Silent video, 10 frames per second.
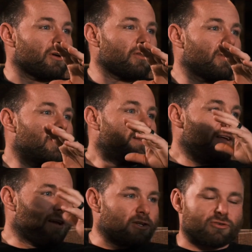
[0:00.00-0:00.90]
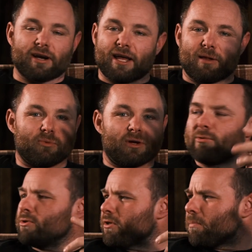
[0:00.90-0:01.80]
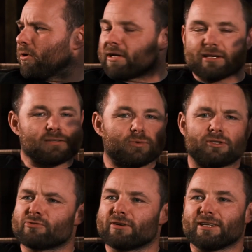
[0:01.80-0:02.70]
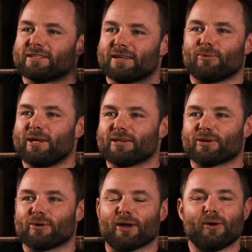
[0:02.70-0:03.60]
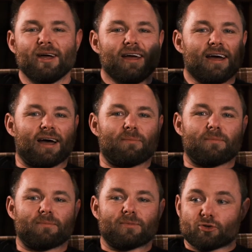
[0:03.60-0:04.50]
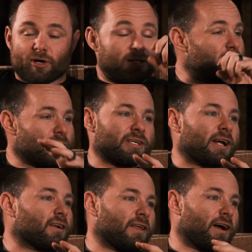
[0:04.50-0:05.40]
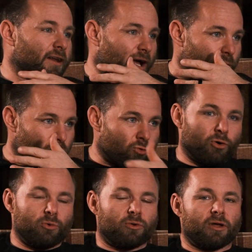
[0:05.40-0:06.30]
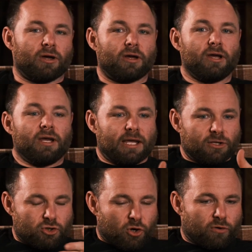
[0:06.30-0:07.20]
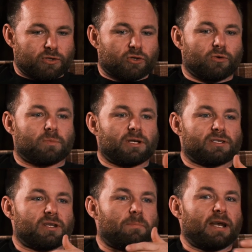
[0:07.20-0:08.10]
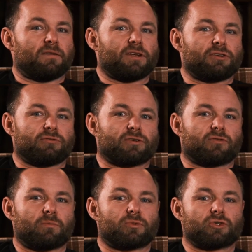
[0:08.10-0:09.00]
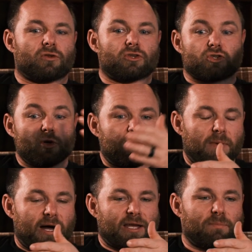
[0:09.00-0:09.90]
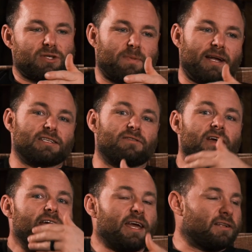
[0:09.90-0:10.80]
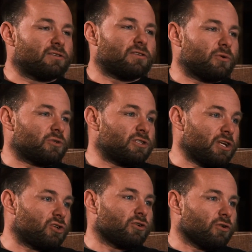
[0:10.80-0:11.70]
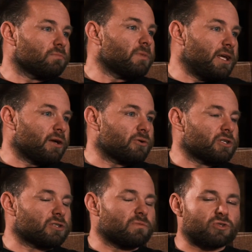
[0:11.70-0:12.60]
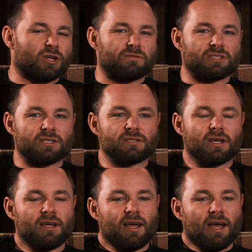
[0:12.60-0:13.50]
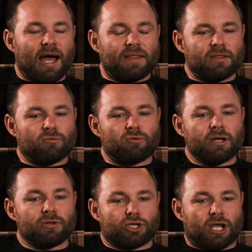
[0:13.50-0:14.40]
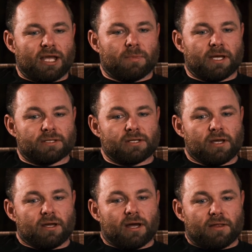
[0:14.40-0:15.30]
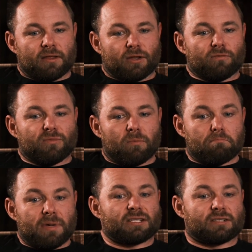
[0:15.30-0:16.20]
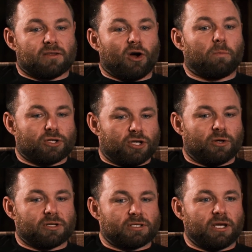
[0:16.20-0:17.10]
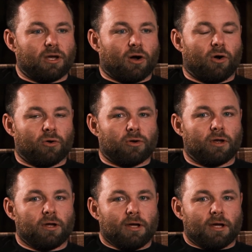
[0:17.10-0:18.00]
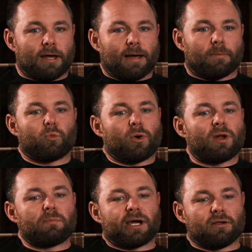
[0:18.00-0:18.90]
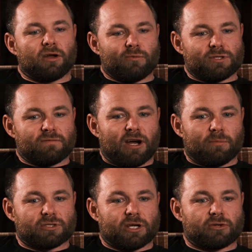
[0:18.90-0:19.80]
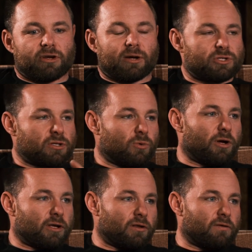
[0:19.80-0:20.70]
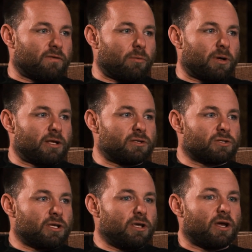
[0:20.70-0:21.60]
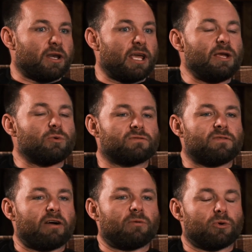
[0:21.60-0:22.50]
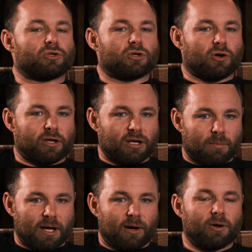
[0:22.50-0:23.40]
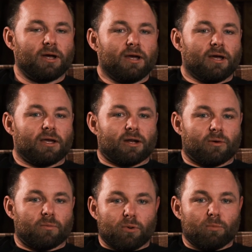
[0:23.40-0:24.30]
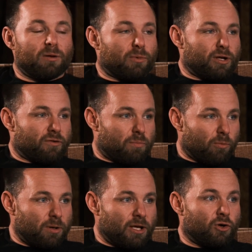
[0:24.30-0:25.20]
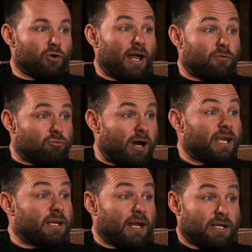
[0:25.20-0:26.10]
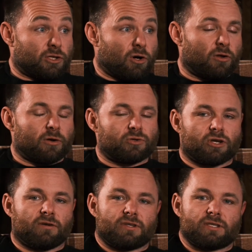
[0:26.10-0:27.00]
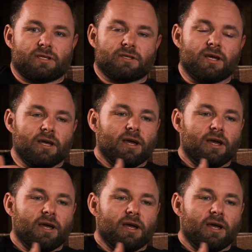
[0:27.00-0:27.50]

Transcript: Earth, is trying to help. He was on the podcast, we just released it a week or so ago, trying to do exactly that and help route the insurance companies and the beneficiaries from sort of the supermarket perspective into those additional ecosystem services. I think the real shame is, I think the government missed the opportunity on, when Michael Gove was Environment Secretary, I was still working at the Environment Agency, and he was very much talking about, you know, public money for public good and recognising all those services.